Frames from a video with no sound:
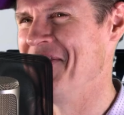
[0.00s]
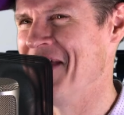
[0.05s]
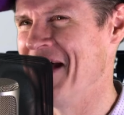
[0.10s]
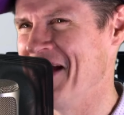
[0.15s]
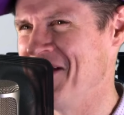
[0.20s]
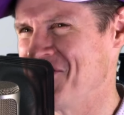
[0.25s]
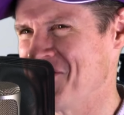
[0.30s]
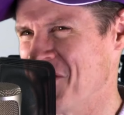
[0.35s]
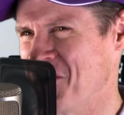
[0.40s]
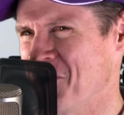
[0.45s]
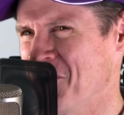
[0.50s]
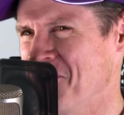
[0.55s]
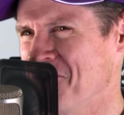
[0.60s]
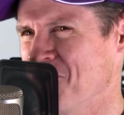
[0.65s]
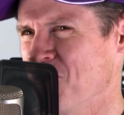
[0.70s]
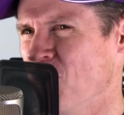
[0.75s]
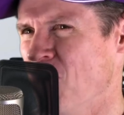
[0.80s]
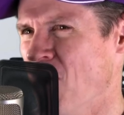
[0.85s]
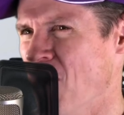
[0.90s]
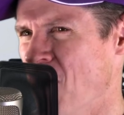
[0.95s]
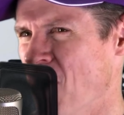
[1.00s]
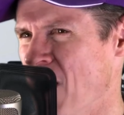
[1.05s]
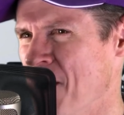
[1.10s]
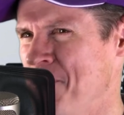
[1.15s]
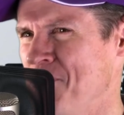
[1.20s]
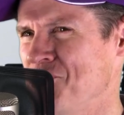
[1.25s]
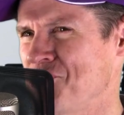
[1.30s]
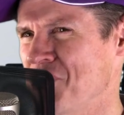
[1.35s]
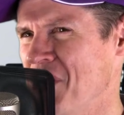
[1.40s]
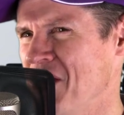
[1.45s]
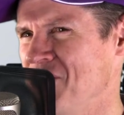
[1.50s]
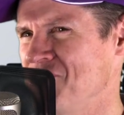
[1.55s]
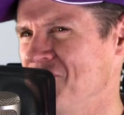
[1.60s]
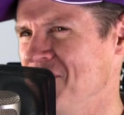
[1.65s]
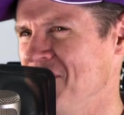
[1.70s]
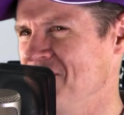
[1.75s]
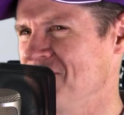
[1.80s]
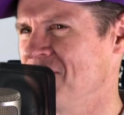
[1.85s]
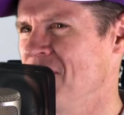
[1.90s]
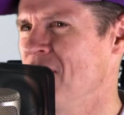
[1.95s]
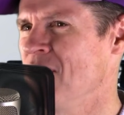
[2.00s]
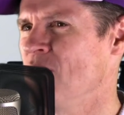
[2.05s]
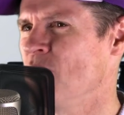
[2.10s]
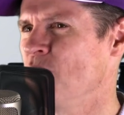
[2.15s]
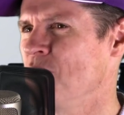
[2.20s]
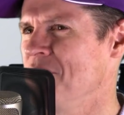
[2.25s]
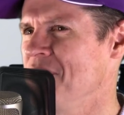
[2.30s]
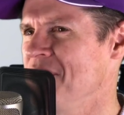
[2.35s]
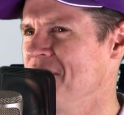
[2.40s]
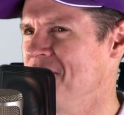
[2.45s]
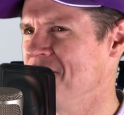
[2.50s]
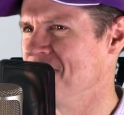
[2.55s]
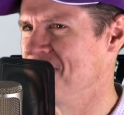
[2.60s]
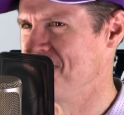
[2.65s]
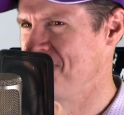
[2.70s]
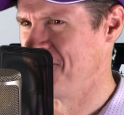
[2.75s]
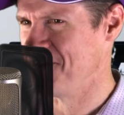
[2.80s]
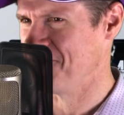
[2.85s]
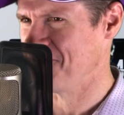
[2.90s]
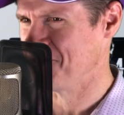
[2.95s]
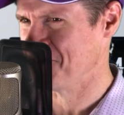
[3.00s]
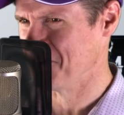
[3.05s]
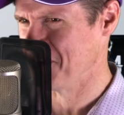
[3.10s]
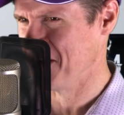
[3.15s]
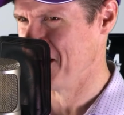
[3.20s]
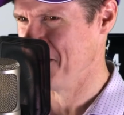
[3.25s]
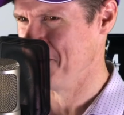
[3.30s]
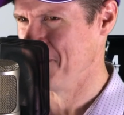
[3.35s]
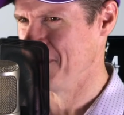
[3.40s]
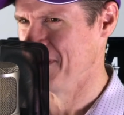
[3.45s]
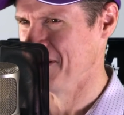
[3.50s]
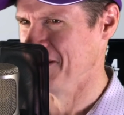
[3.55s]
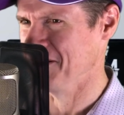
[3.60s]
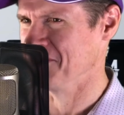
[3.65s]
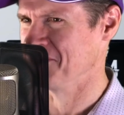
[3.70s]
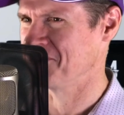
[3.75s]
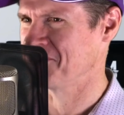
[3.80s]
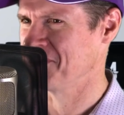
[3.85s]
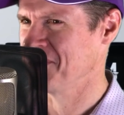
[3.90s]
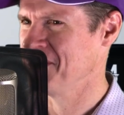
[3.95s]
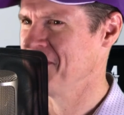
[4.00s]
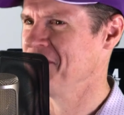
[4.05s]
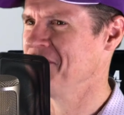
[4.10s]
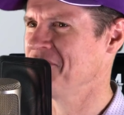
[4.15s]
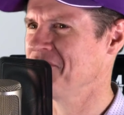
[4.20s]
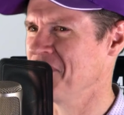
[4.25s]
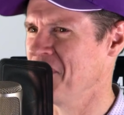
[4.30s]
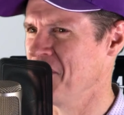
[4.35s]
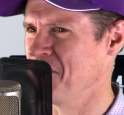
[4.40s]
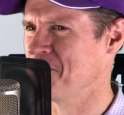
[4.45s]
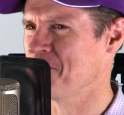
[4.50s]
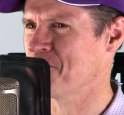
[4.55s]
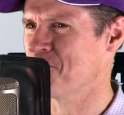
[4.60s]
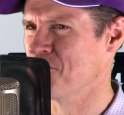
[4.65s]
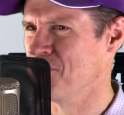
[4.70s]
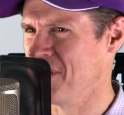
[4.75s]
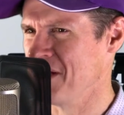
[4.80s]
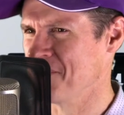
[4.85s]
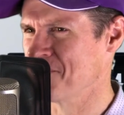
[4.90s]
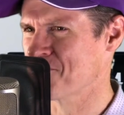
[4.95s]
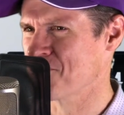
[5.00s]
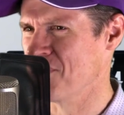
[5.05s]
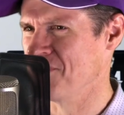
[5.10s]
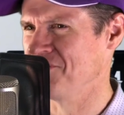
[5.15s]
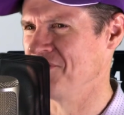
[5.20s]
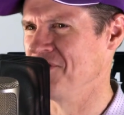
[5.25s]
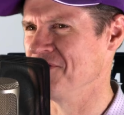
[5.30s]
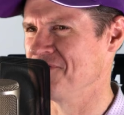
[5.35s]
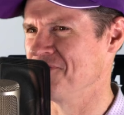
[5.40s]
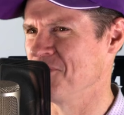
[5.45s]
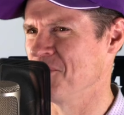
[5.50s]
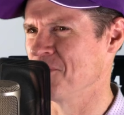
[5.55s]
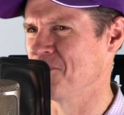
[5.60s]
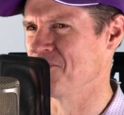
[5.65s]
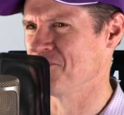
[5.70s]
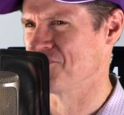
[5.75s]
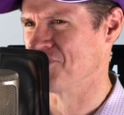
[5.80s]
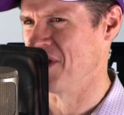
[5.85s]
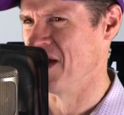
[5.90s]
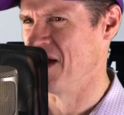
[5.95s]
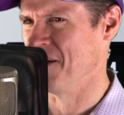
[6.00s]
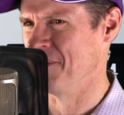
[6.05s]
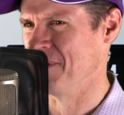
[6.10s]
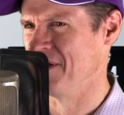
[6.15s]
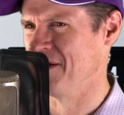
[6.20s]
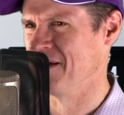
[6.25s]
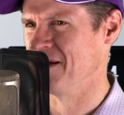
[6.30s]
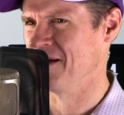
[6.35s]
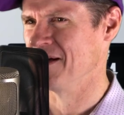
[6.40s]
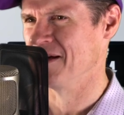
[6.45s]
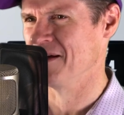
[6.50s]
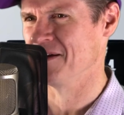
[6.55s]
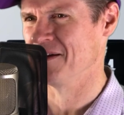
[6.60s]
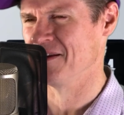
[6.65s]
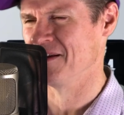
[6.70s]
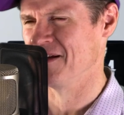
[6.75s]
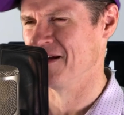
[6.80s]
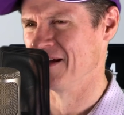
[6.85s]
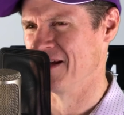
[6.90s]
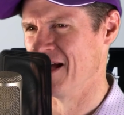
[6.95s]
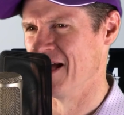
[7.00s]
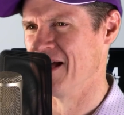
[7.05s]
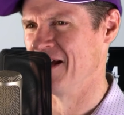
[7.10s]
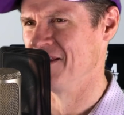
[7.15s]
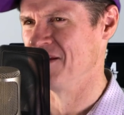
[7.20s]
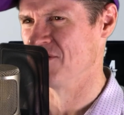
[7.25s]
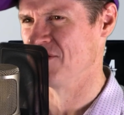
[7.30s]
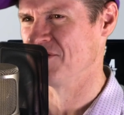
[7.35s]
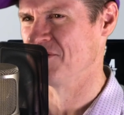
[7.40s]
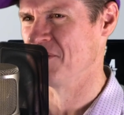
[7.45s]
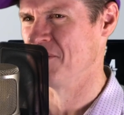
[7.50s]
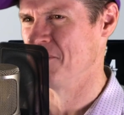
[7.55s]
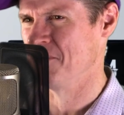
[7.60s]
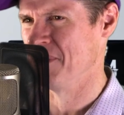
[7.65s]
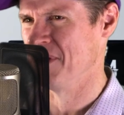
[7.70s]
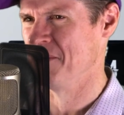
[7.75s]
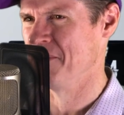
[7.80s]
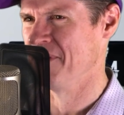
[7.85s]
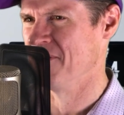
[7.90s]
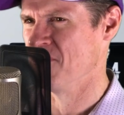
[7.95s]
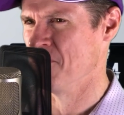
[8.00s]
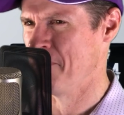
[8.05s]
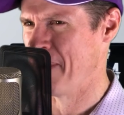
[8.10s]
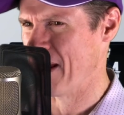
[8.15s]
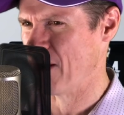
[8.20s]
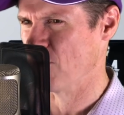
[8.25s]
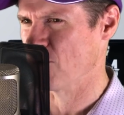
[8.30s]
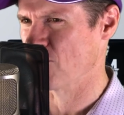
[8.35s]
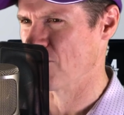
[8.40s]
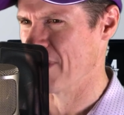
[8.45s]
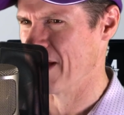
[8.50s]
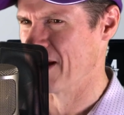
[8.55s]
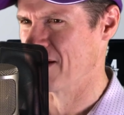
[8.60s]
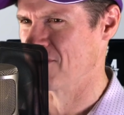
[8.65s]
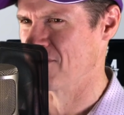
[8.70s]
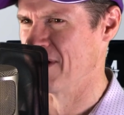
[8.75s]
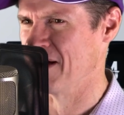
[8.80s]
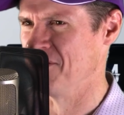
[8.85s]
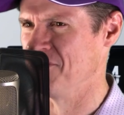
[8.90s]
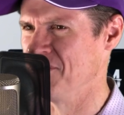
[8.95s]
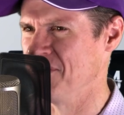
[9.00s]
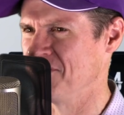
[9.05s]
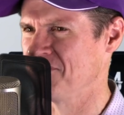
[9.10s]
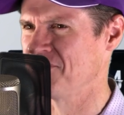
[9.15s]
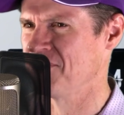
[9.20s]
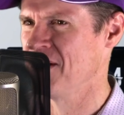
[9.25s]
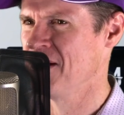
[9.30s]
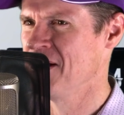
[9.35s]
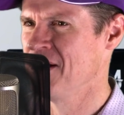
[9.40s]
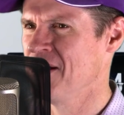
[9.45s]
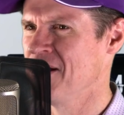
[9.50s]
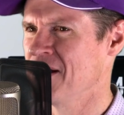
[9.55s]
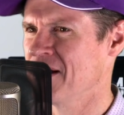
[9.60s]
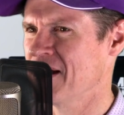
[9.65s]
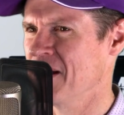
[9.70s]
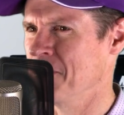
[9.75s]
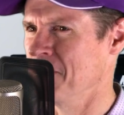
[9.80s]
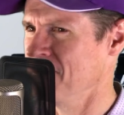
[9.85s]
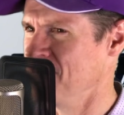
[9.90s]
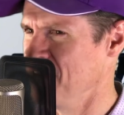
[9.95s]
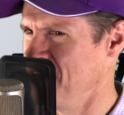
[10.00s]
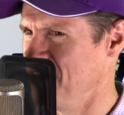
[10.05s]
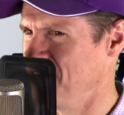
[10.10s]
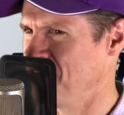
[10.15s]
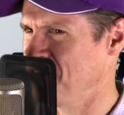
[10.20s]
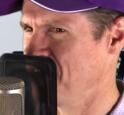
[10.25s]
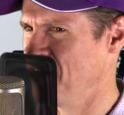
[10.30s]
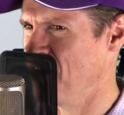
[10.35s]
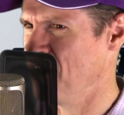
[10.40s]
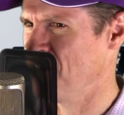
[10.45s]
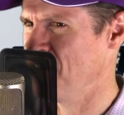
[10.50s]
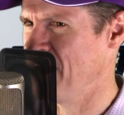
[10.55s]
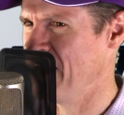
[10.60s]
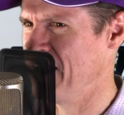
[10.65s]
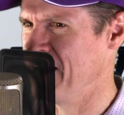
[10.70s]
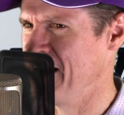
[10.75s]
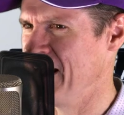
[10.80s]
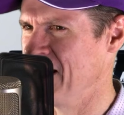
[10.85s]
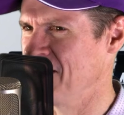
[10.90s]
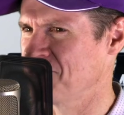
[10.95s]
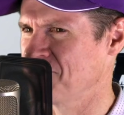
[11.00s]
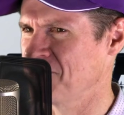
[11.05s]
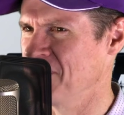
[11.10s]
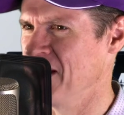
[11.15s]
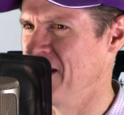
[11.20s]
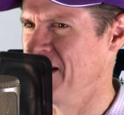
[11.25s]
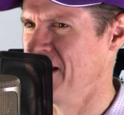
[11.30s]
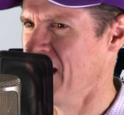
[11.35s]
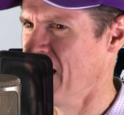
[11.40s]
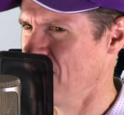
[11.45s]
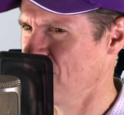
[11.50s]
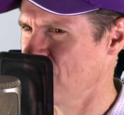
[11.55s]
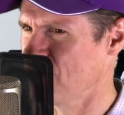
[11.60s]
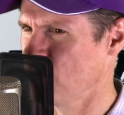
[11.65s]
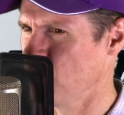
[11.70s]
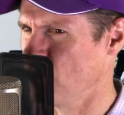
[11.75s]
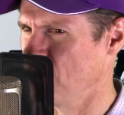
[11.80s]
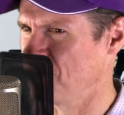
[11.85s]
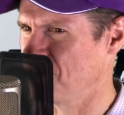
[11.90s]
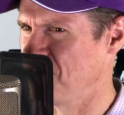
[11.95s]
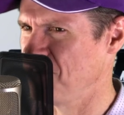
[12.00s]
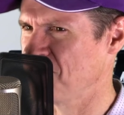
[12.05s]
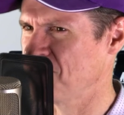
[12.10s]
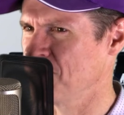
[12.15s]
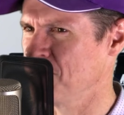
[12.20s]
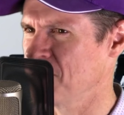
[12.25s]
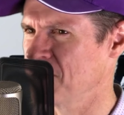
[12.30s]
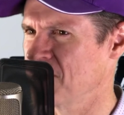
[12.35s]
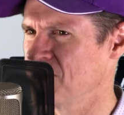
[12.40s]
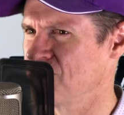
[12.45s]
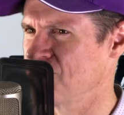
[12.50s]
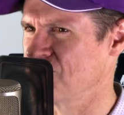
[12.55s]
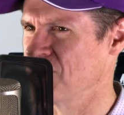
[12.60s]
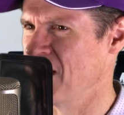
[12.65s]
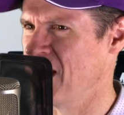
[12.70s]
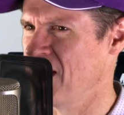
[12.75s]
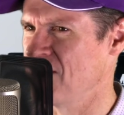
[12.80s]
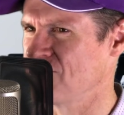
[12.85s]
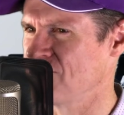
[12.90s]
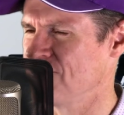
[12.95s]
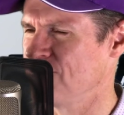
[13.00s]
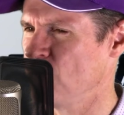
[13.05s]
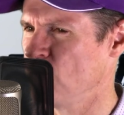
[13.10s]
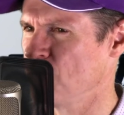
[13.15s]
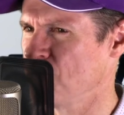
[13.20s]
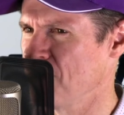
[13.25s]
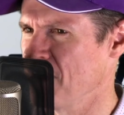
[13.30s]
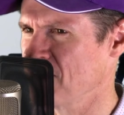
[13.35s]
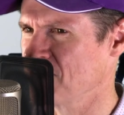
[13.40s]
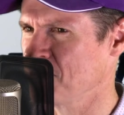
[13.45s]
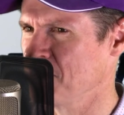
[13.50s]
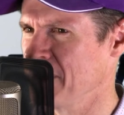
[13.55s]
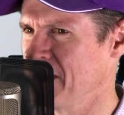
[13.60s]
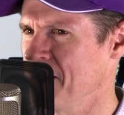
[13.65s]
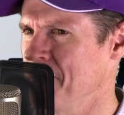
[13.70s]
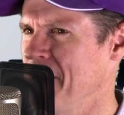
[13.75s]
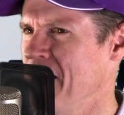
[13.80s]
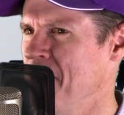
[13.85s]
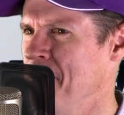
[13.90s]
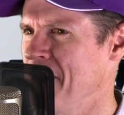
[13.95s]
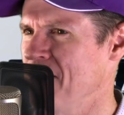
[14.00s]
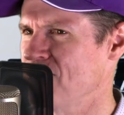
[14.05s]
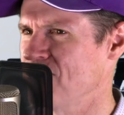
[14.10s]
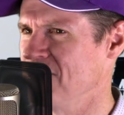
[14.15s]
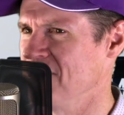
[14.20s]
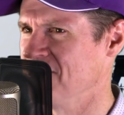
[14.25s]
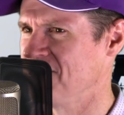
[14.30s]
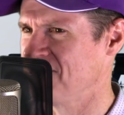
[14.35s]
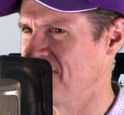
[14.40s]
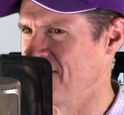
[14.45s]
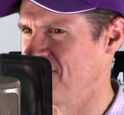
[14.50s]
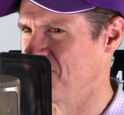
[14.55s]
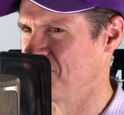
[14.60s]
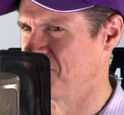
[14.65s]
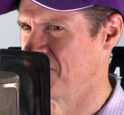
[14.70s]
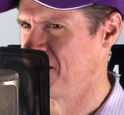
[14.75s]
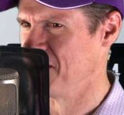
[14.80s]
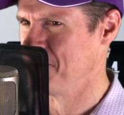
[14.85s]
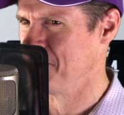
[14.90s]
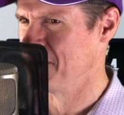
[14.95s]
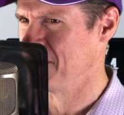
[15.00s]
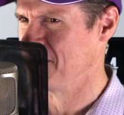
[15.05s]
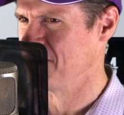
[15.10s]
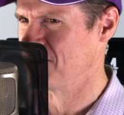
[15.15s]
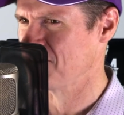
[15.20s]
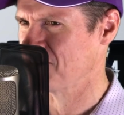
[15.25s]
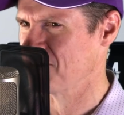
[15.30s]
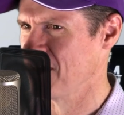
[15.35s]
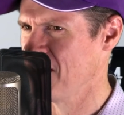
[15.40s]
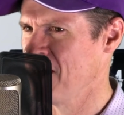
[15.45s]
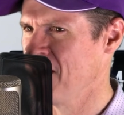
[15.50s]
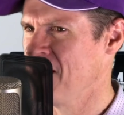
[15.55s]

they showed off hypercharging this within 15 minutes. So pretty impressive from Xiaomi. Again, there has been a bit of a battleground around this. A couple of years ago, they announced a 100-watt system that could charge a 4,000 milliamp hour battery in 17 minutes.